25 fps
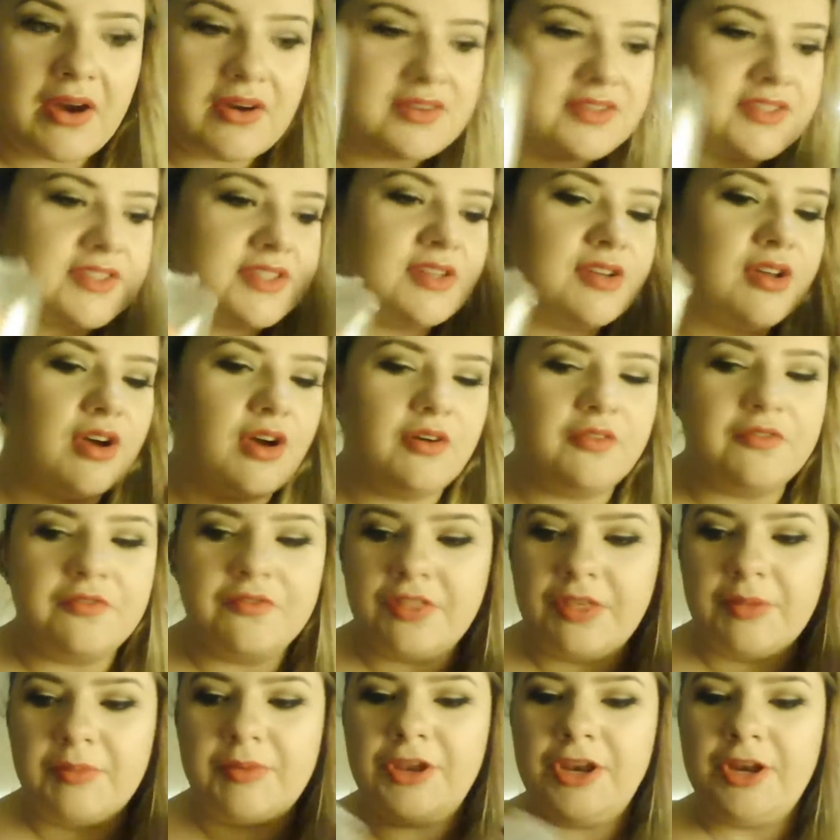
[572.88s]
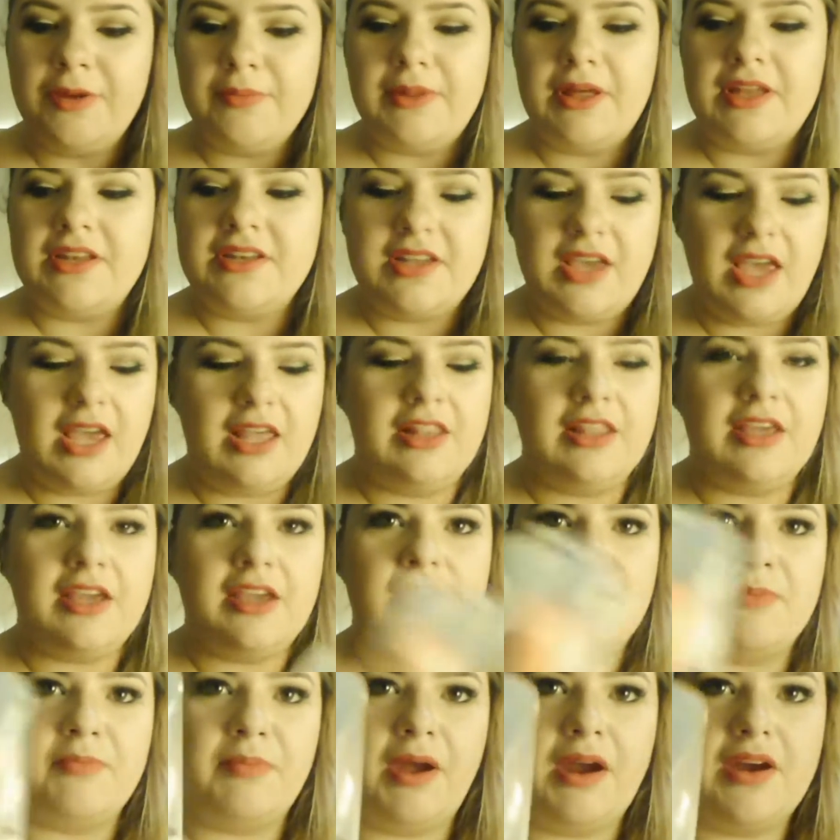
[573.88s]
of the Beauty Blender and the
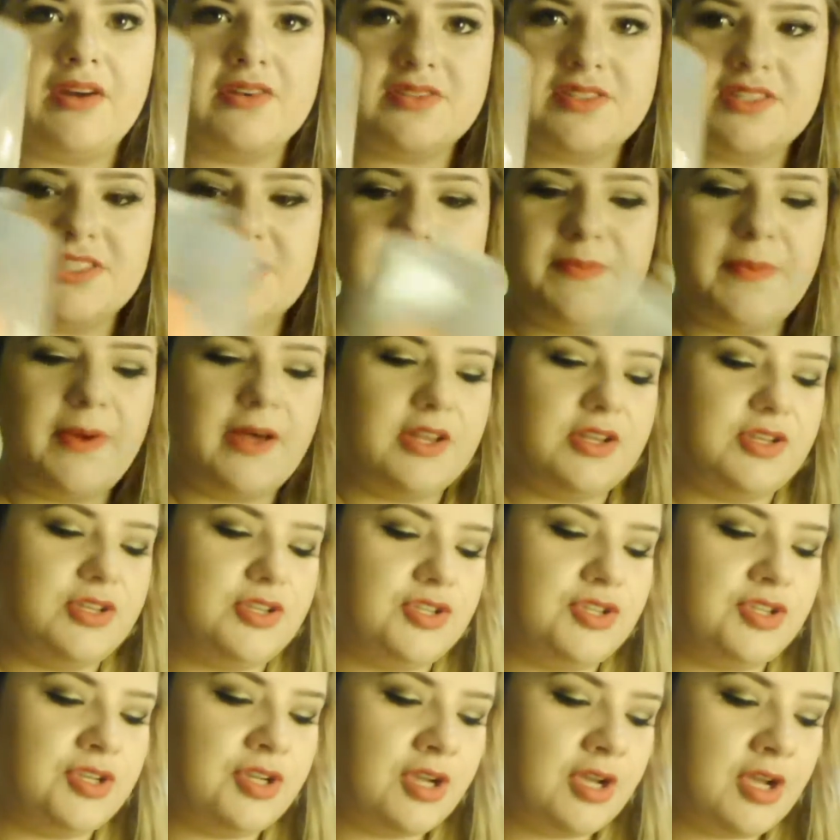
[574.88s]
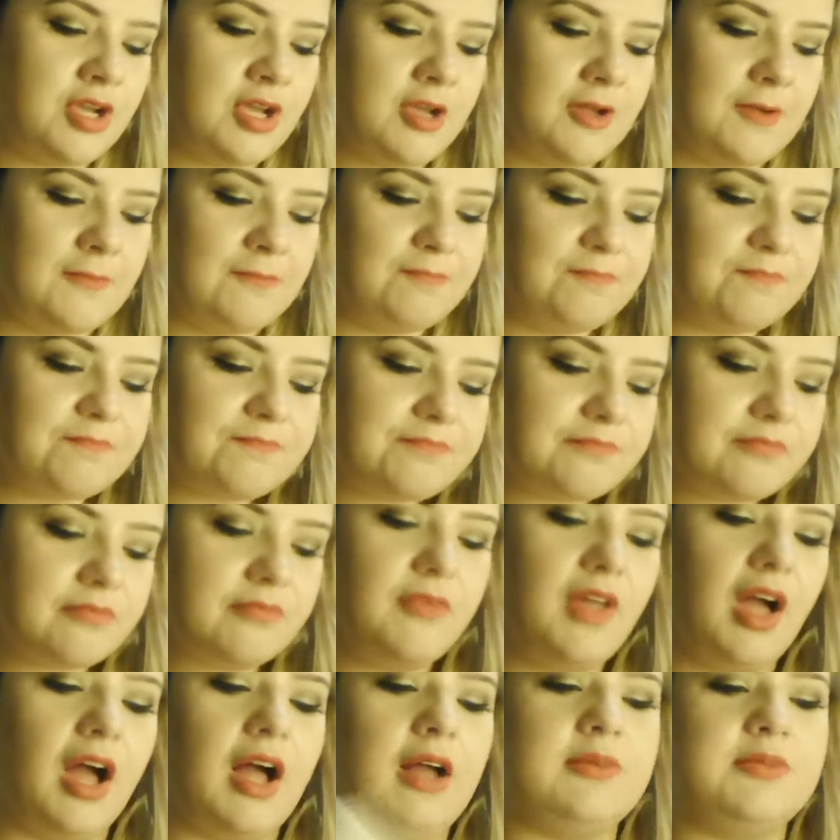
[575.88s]
comparison sponge.
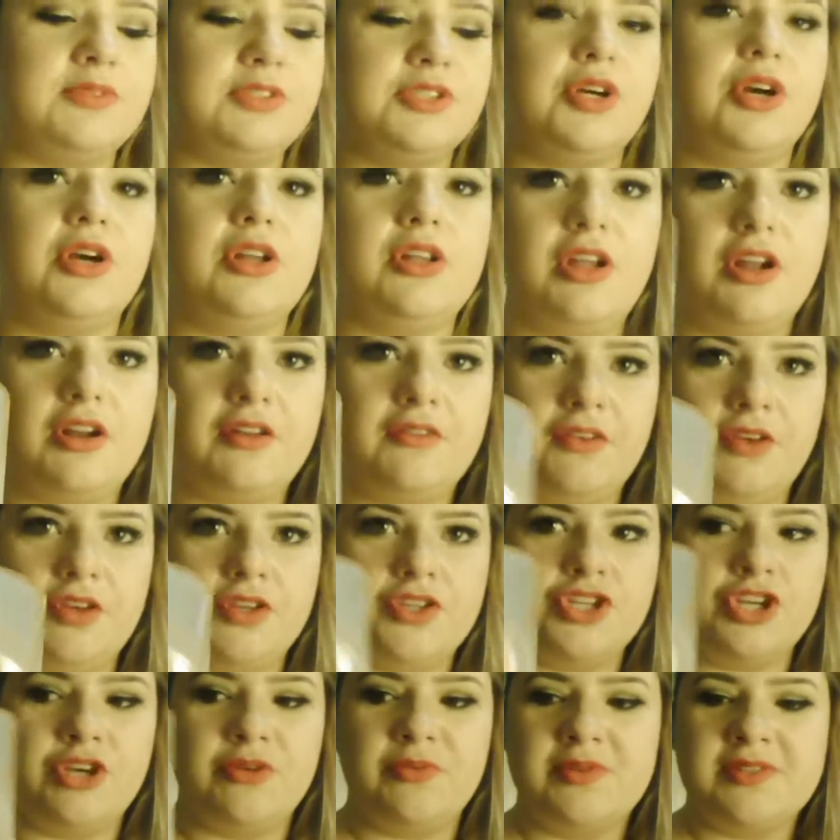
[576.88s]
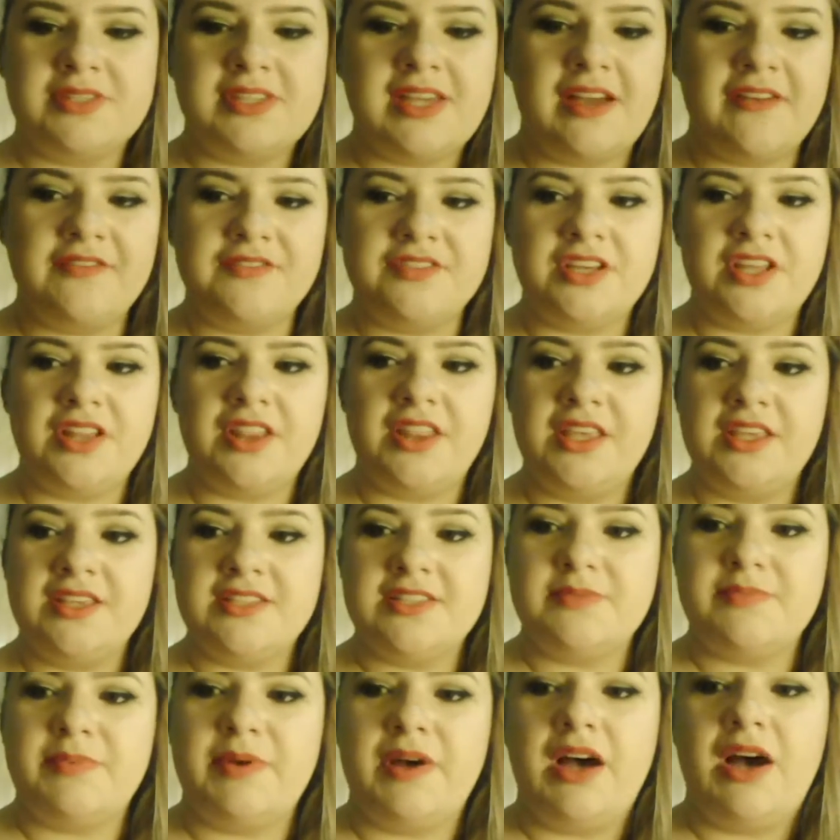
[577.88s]
I'm sure a lot of YouTubers have done this,
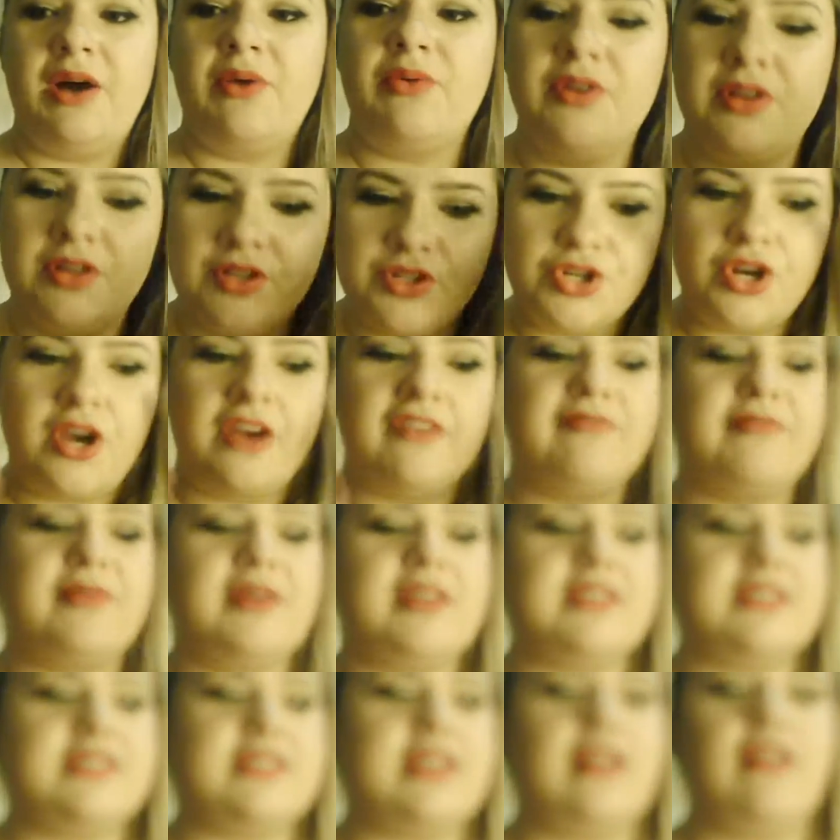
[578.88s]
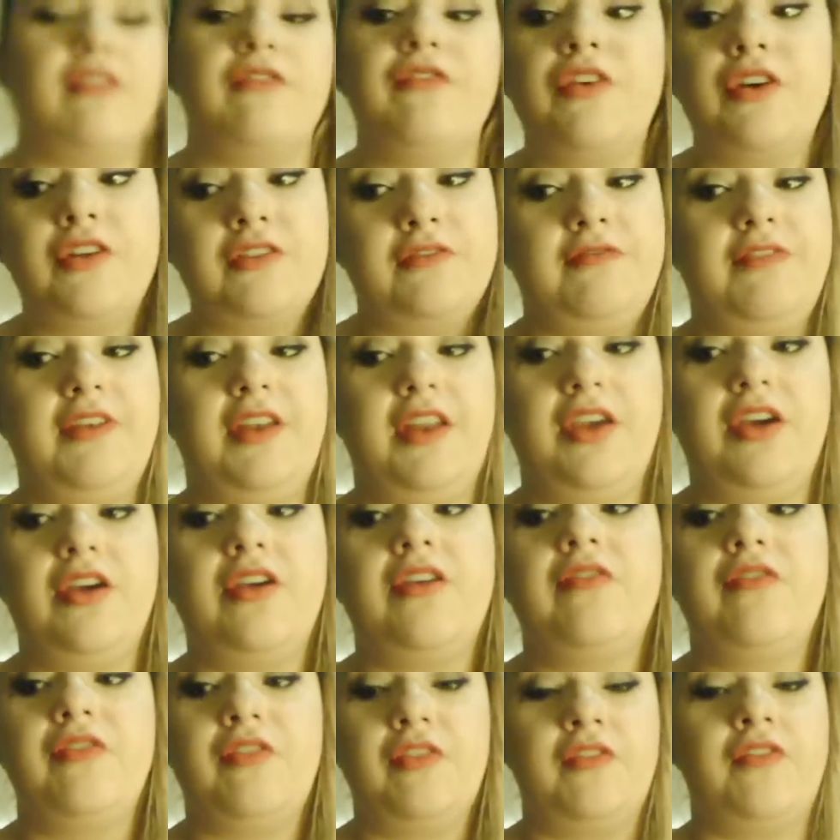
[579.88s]
but I want to try for myself on video
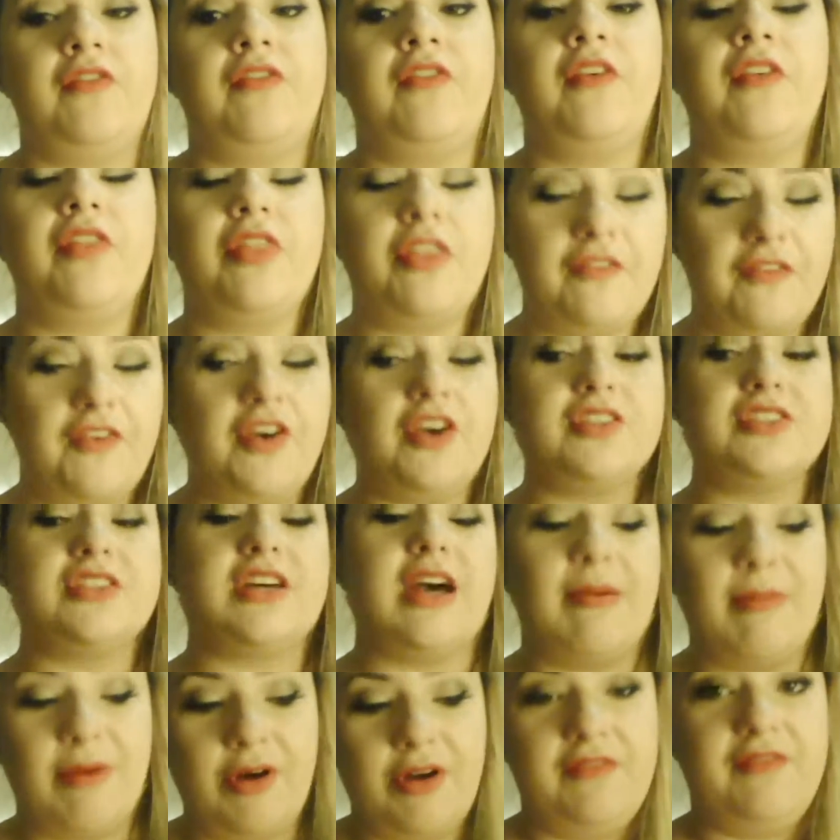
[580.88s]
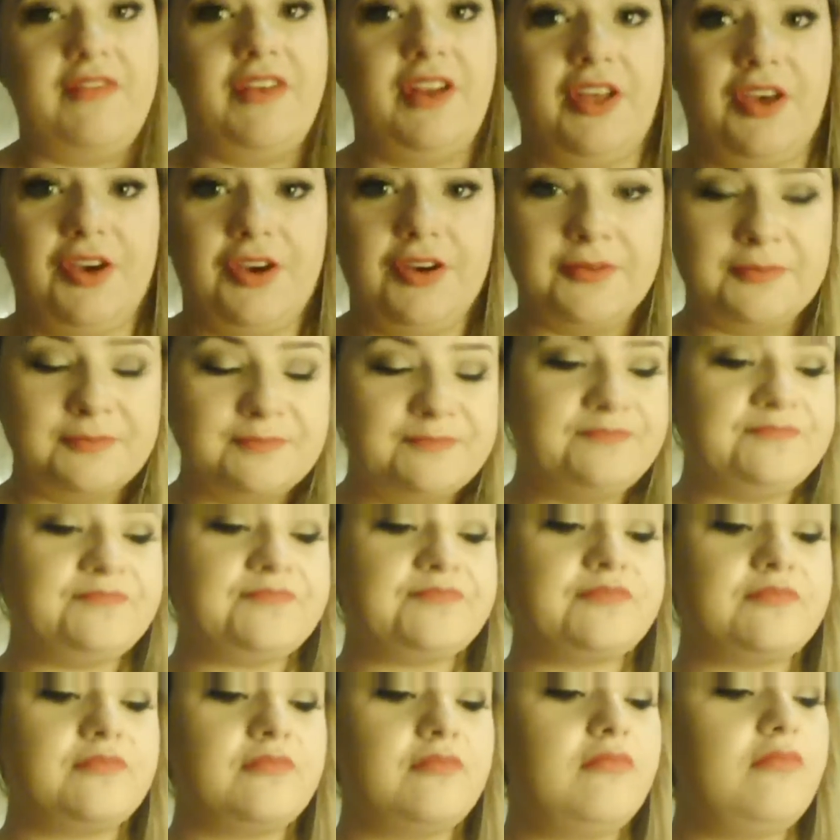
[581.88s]
for the first time on video.
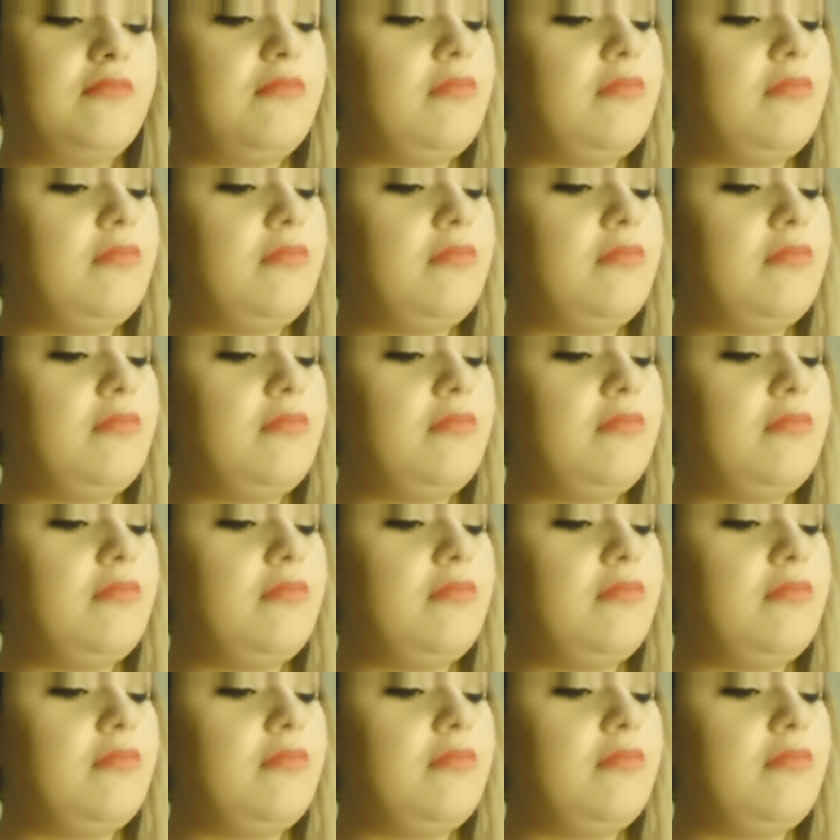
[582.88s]
And